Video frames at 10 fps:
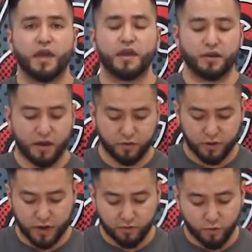And now
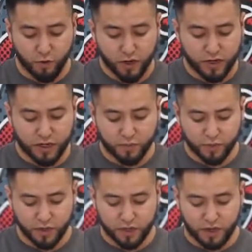you have 1
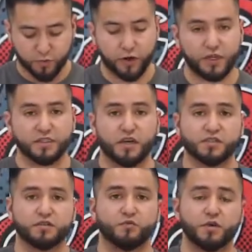input and 1
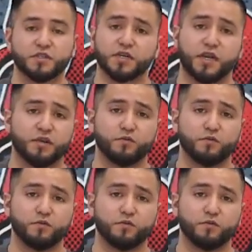exhaust on one side,